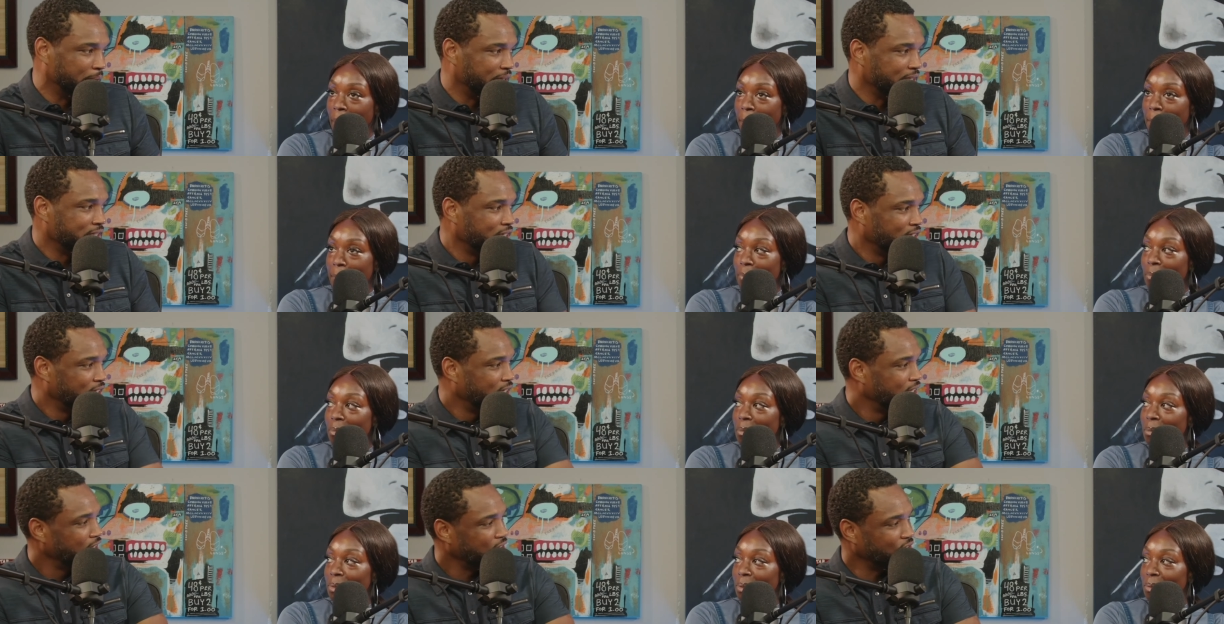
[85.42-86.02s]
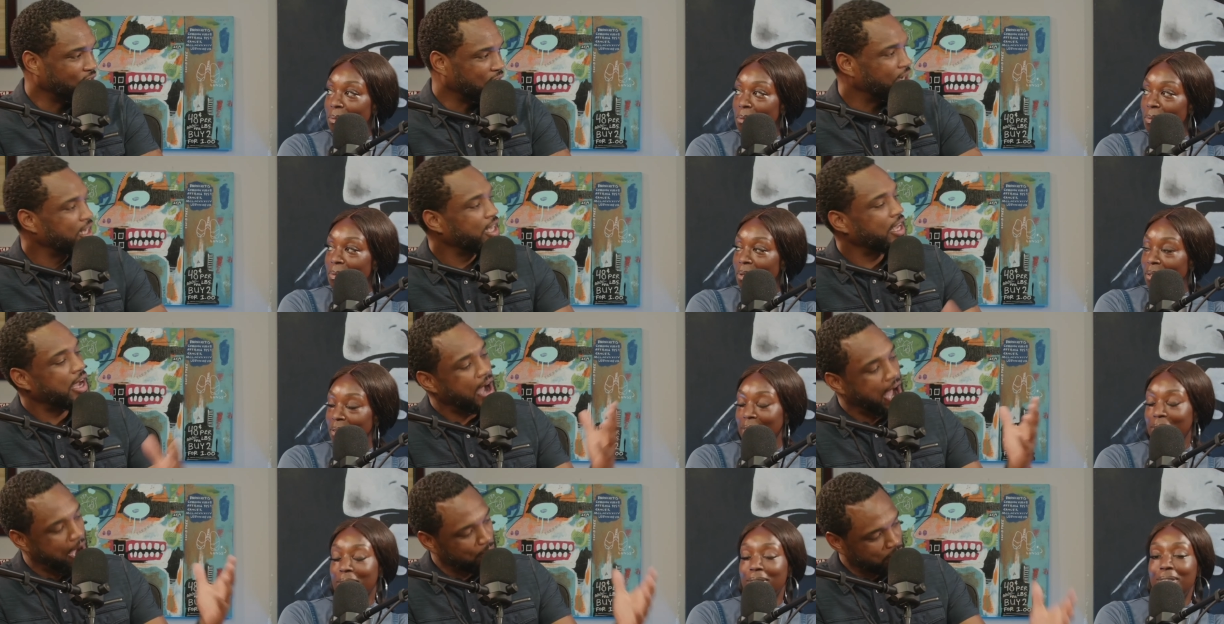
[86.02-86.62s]
Speaker 1: But you know,
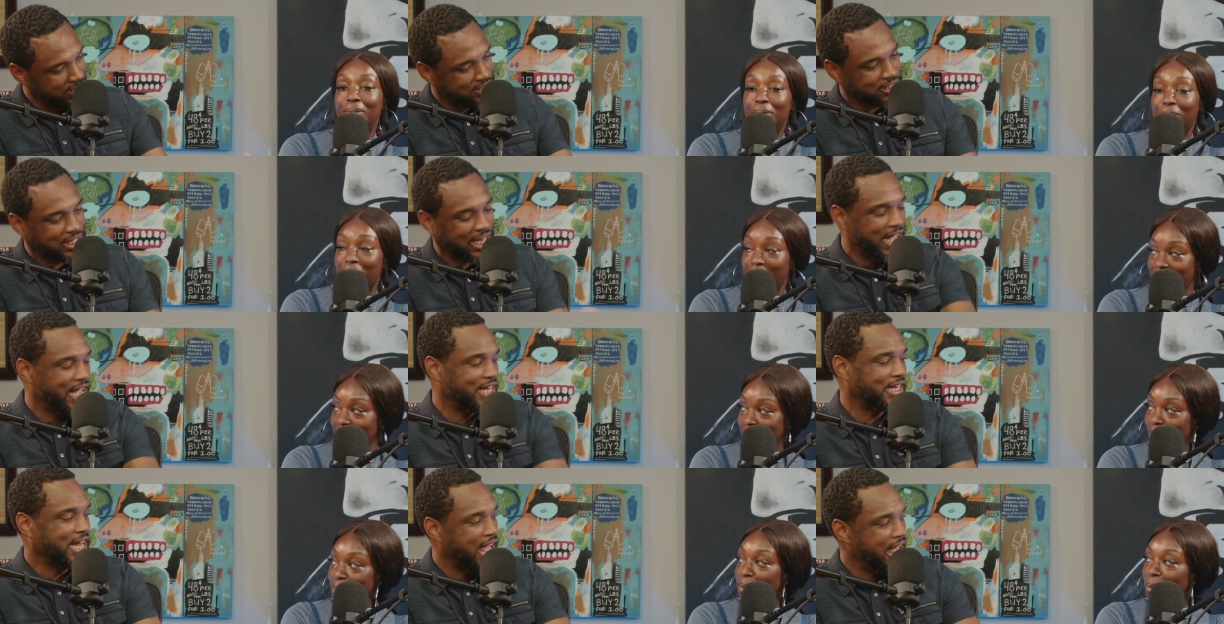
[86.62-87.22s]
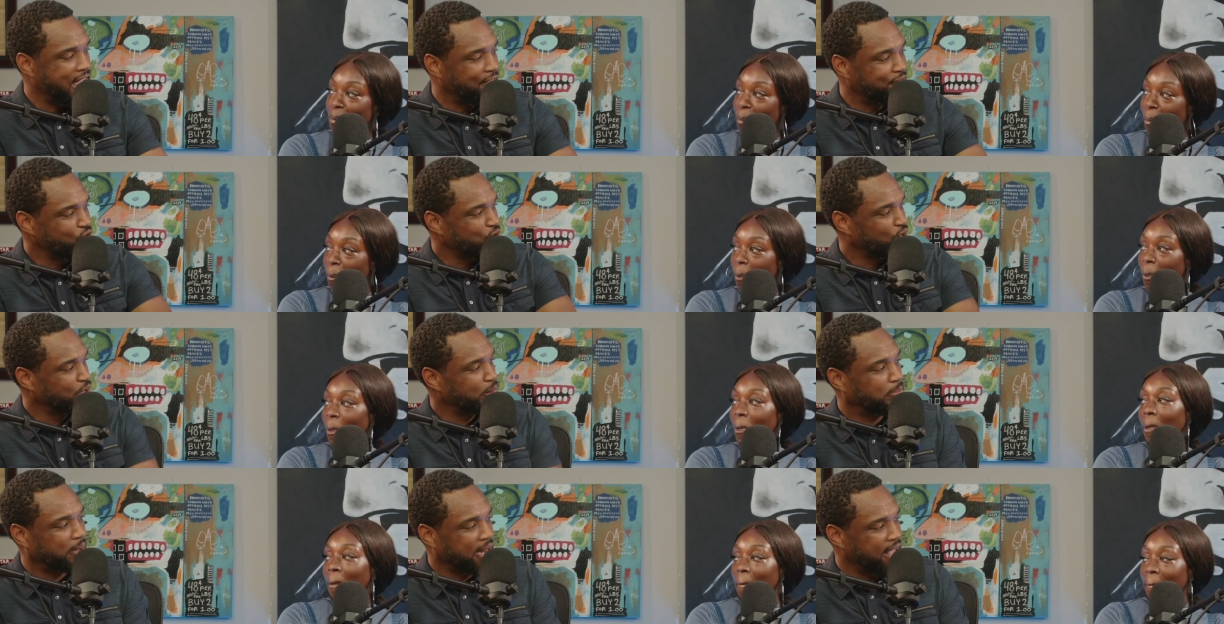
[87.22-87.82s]
I'm just glad to have
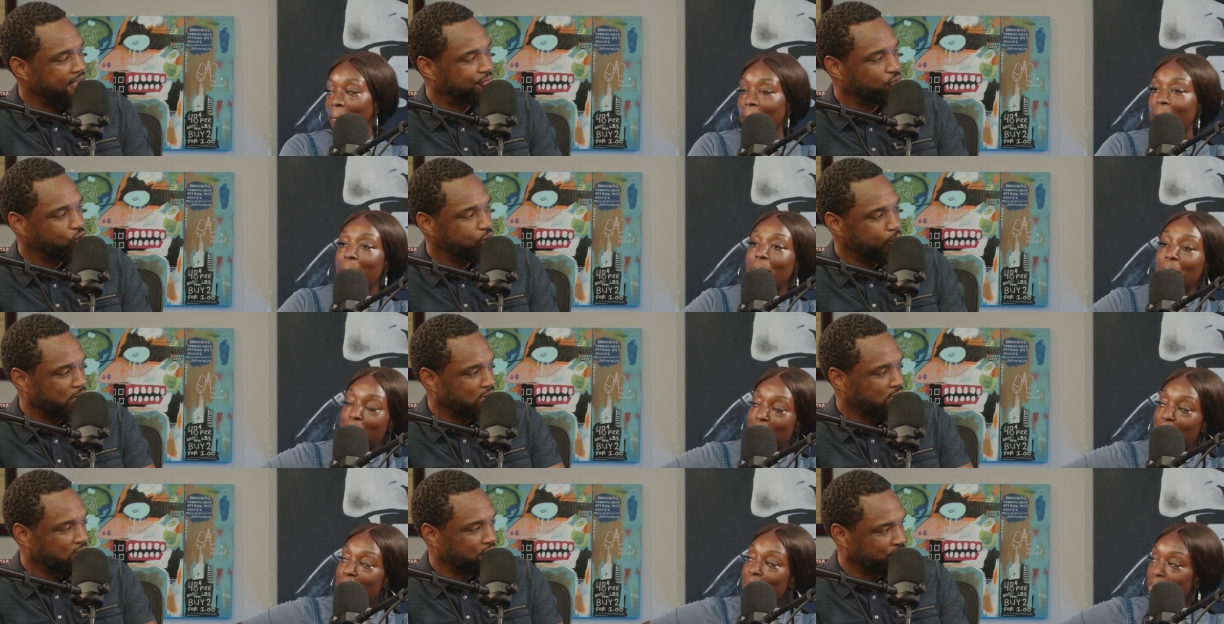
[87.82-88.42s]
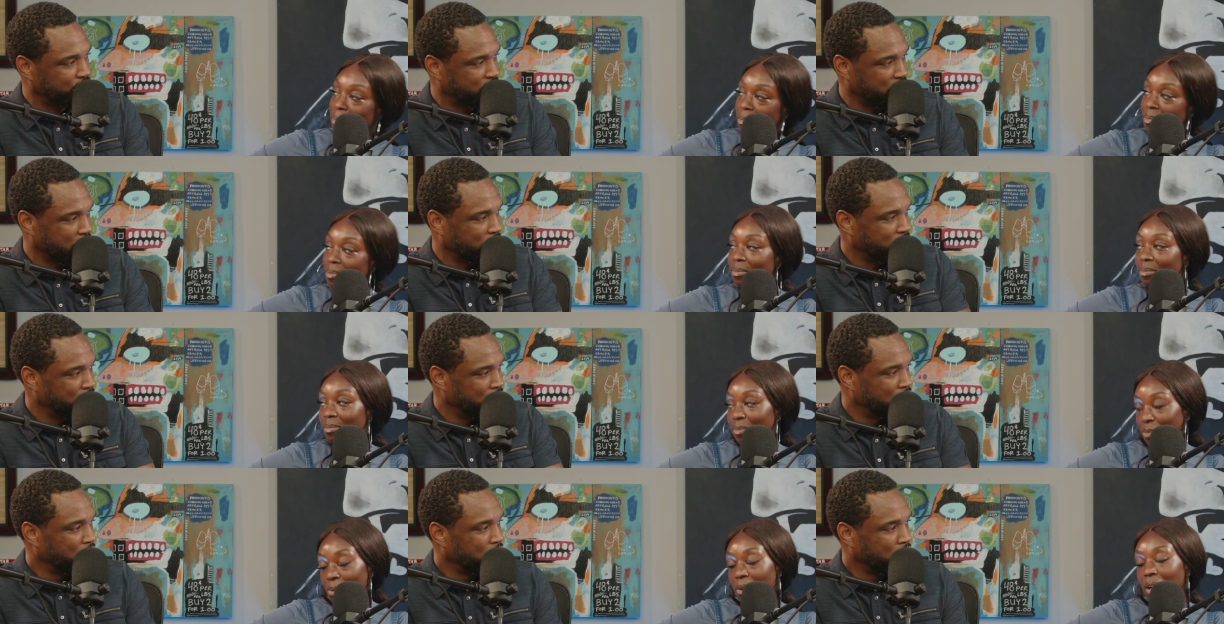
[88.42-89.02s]
you on the platform and on the
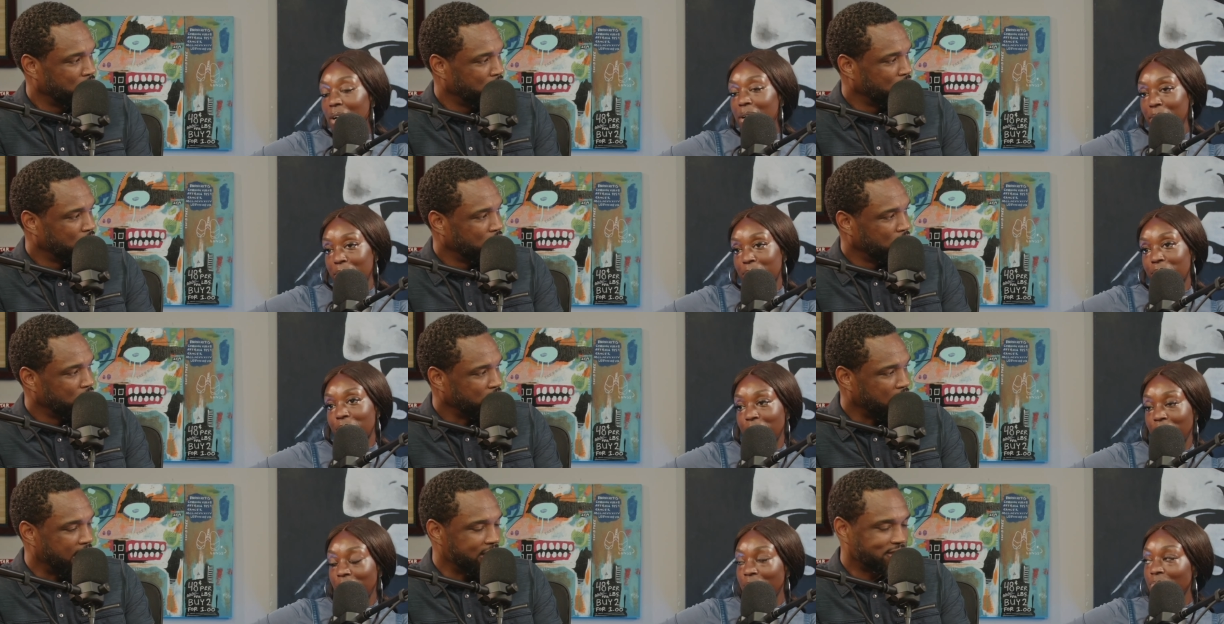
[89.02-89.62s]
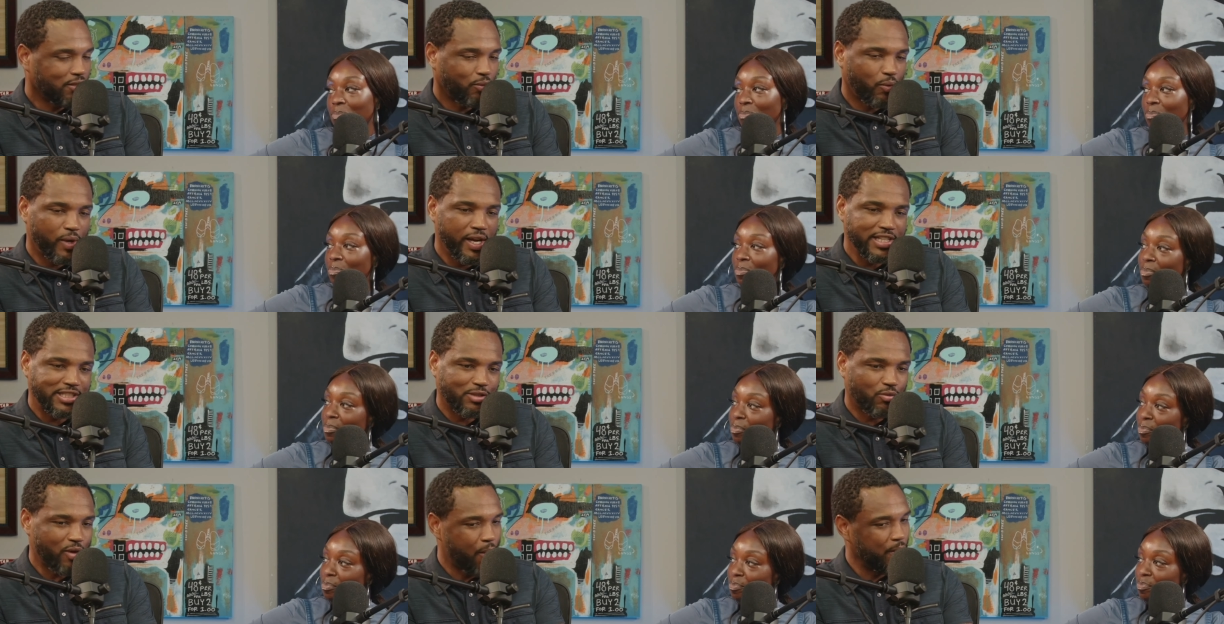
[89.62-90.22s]
show. Right. Now that's the
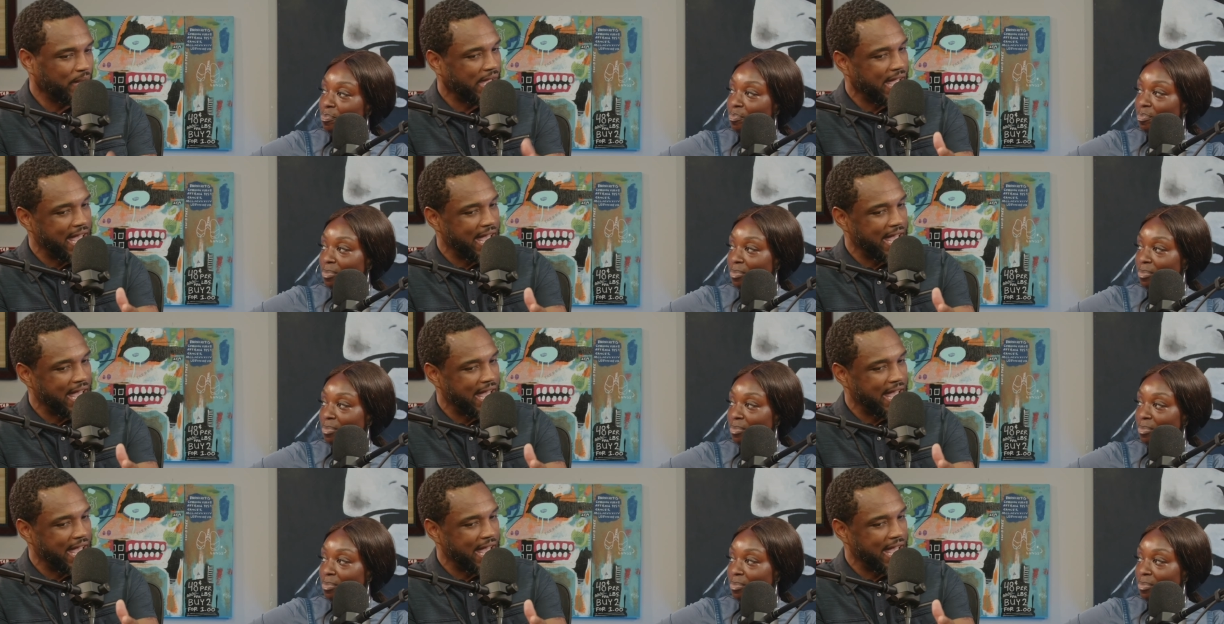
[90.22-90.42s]
reason why we